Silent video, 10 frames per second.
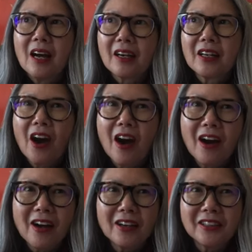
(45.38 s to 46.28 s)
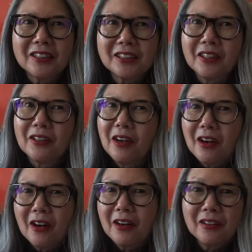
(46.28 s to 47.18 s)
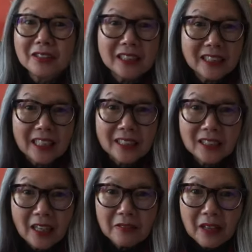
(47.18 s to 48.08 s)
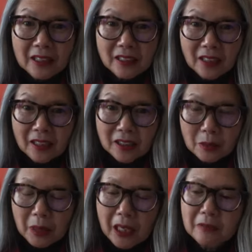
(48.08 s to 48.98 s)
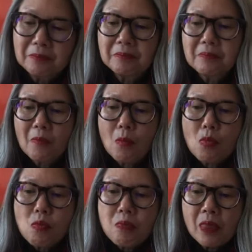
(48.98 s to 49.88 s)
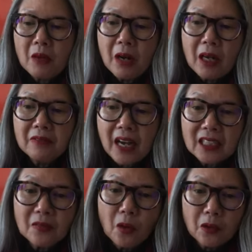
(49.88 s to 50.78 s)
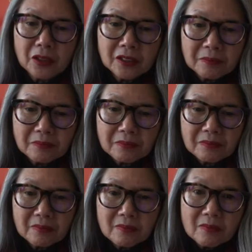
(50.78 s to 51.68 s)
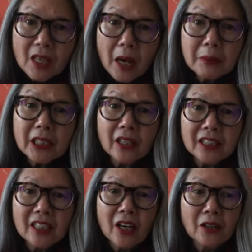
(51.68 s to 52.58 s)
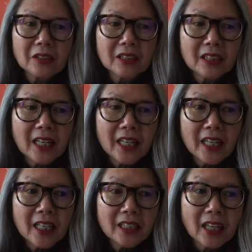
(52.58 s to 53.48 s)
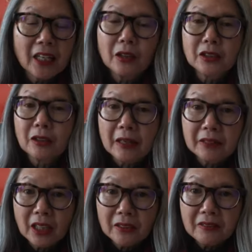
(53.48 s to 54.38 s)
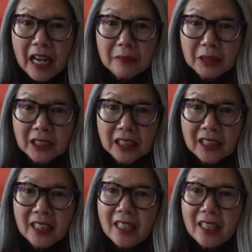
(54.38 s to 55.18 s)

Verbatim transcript: a car, you know, all these things I fantasized about. Well, fast forward, I'm a young adult and I also have a young family,